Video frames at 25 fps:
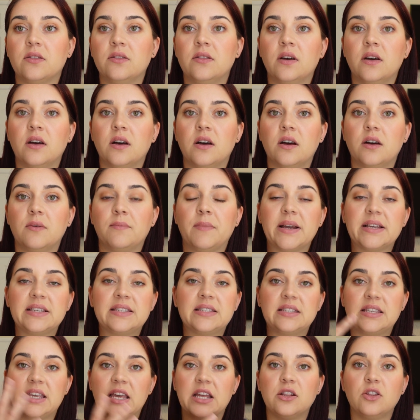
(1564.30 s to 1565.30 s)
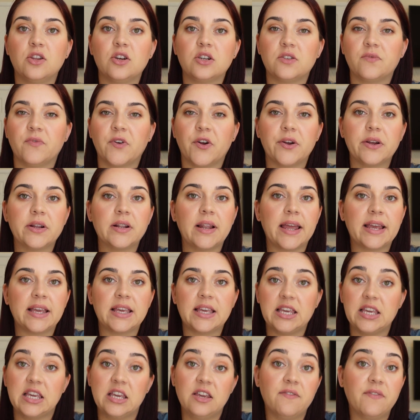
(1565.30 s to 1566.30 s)
my skin looks very like
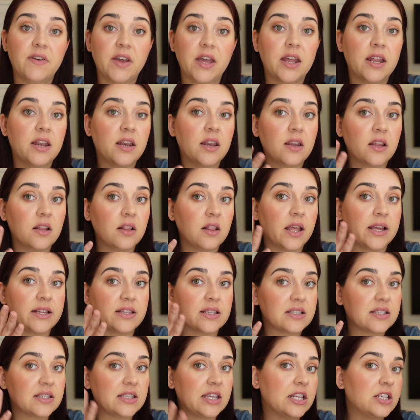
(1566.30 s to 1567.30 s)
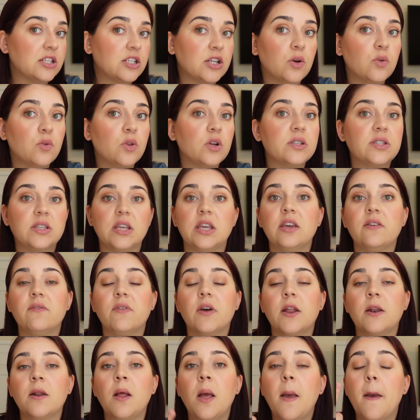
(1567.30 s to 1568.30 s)
even, like the skin tone looks
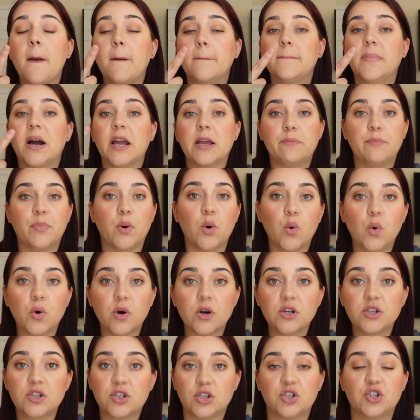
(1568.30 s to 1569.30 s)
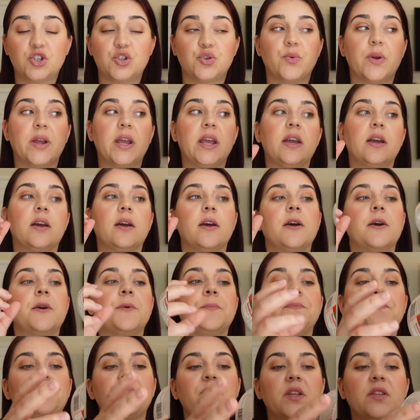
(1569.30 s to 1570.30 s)
even. My pores shrink.
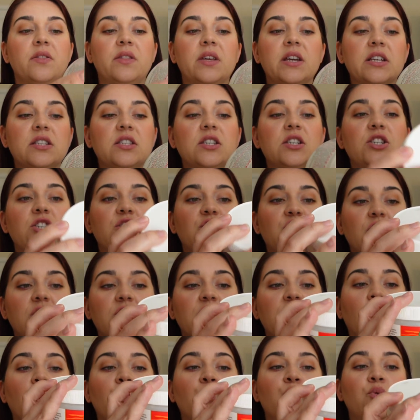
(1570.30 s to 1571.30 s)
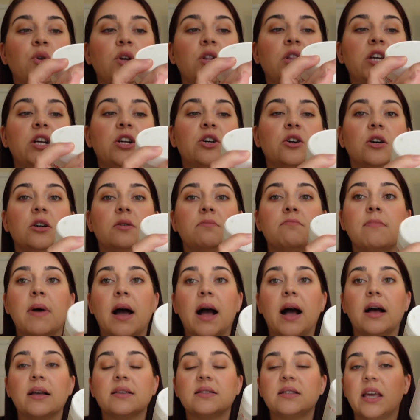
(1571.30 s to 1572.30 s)
This is just a really good
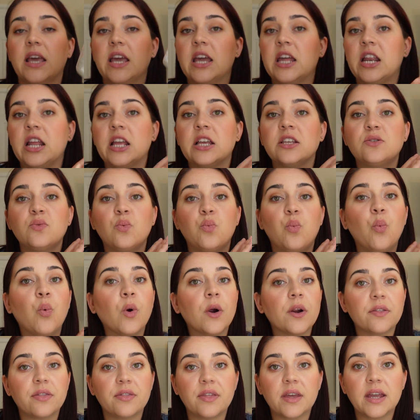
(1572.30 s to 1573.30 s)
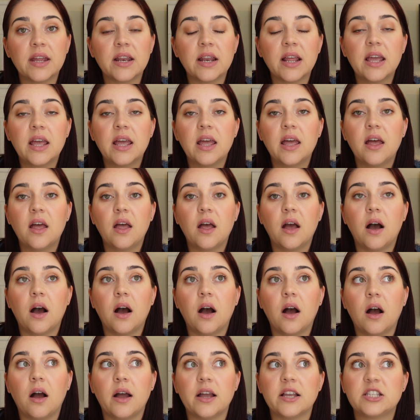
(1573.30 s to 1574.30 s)
mask. It is worth it,
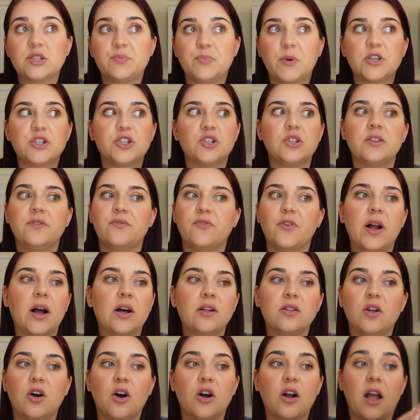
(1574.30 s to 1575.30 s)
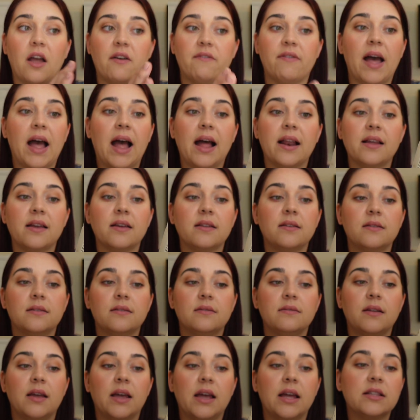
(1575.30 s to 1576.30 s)
especially for how long I've had it.
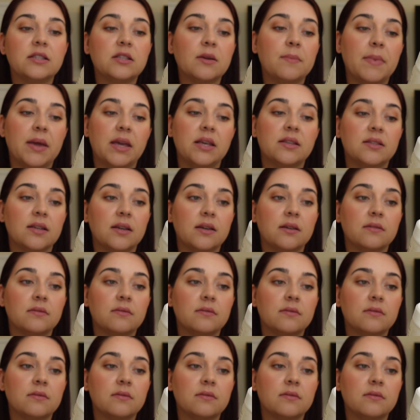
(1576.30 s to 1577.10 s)
It's amazing.